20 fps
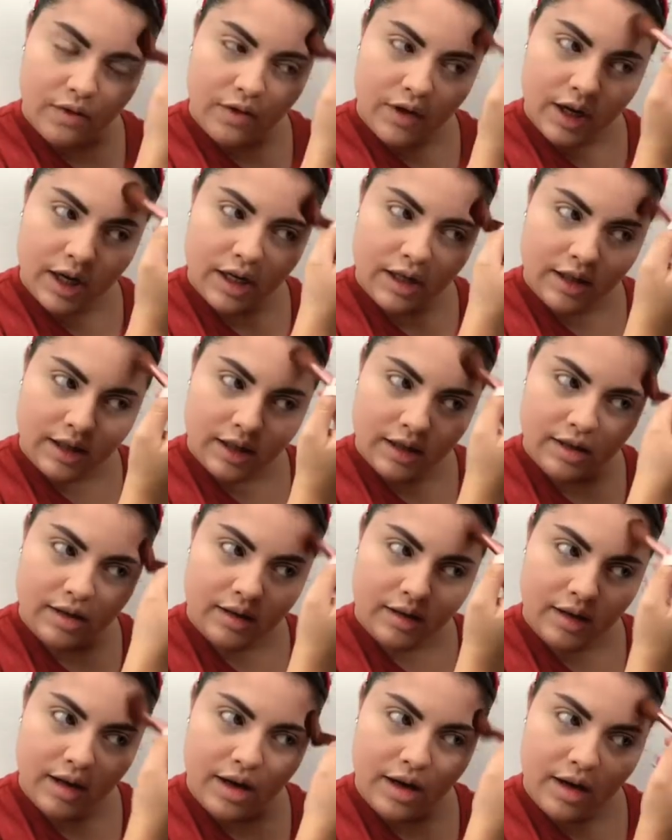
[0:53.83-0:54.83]
If you guys have
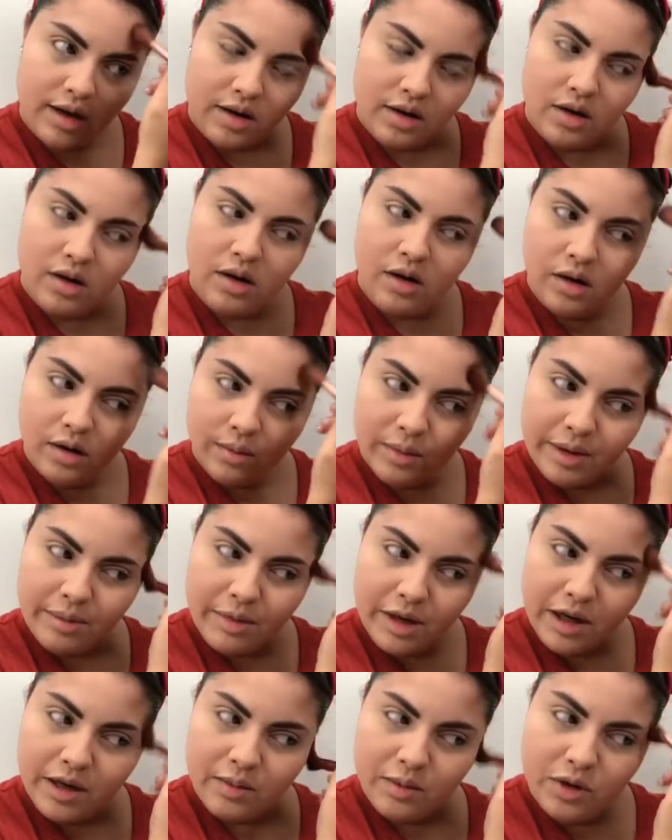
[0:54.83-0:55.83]
seen all my
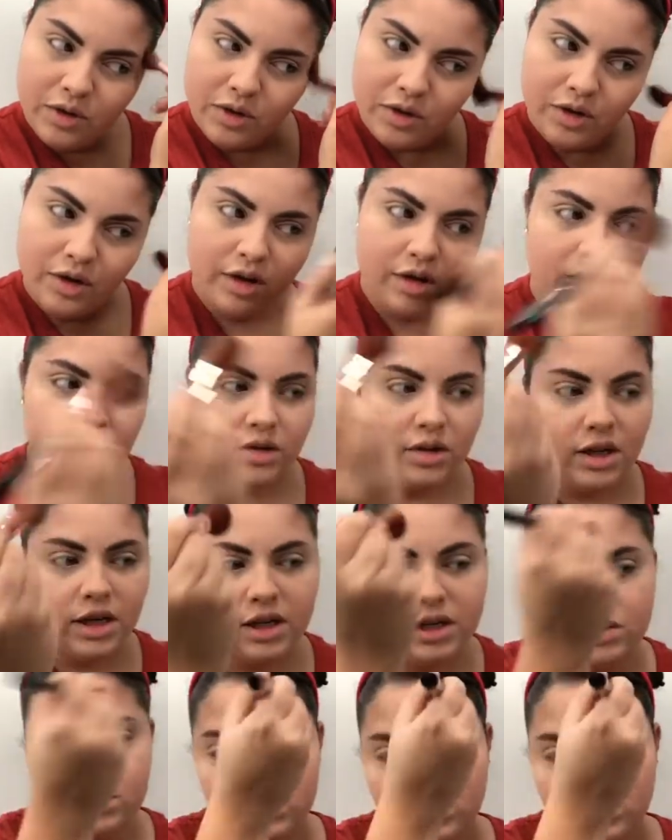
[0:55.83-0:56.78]
makeup tutorials, you guys